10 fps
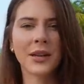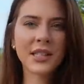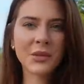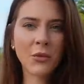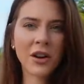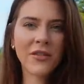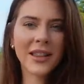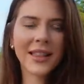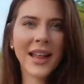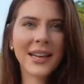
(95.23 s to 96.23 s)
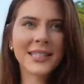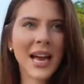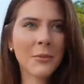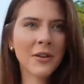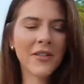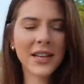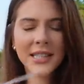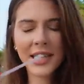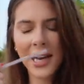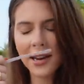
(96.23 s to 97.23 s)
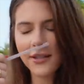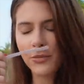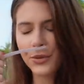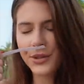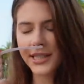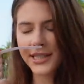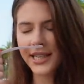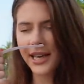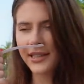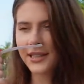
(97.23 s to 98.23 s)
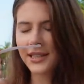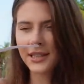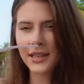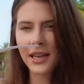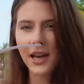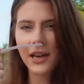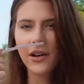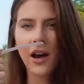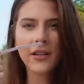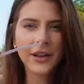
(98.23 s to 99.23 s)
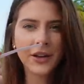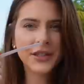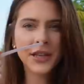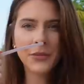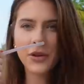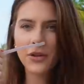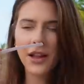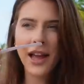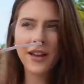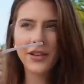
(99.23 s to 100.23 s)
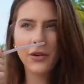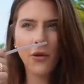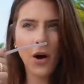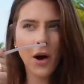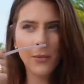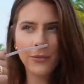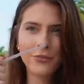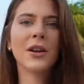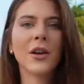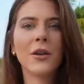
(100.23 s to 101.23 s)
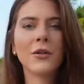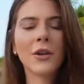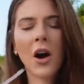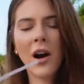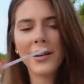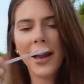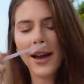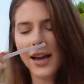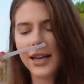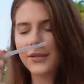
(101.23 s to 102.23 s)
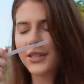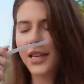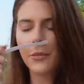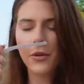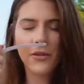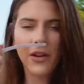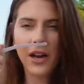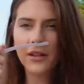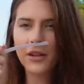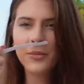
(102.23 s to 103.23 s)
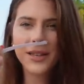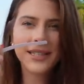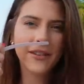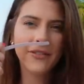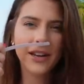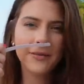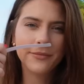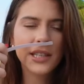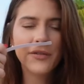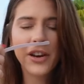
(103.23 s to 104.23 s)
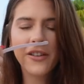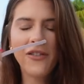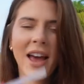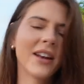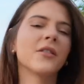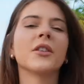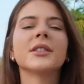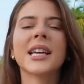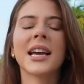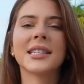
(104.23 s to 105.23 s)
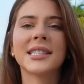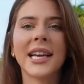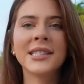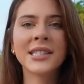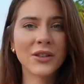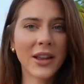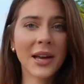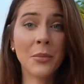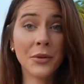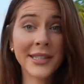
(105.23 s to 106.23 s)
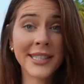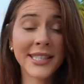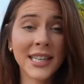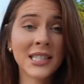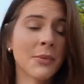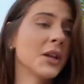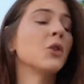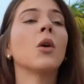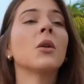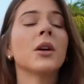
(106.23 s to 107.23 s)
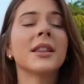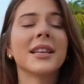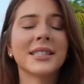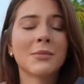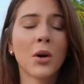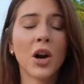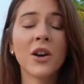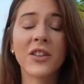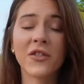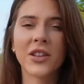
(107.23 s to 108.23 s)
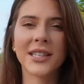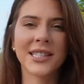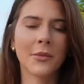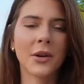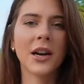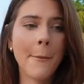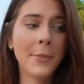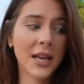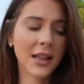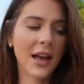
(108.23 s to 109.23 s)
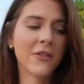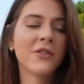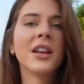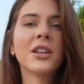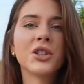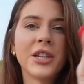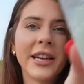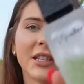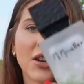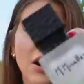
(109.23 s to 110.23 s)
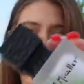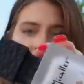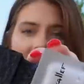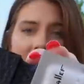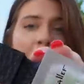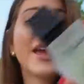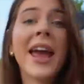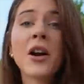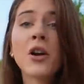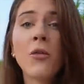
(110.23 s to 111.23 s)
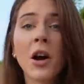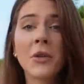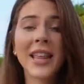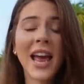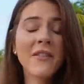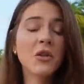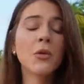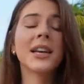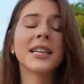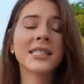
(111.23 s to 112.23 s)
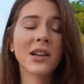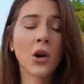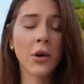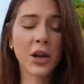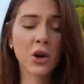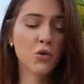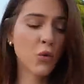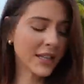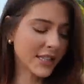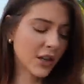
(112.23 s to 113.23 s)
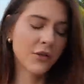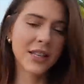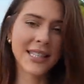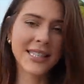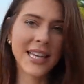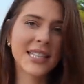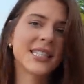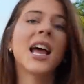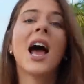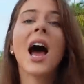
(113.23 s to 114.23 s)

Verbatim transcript: It's more of a light, effervescent kind of boozy scent not like your typical heavy rum, you know, cognac kind of scent profile, a little bit different. So if you're a fan of those kind of scents, you like boozy scents, but you want one that is perfect for the summer, Micallef gin tonic. You can't go wrong with everyone is going crazy over this scent.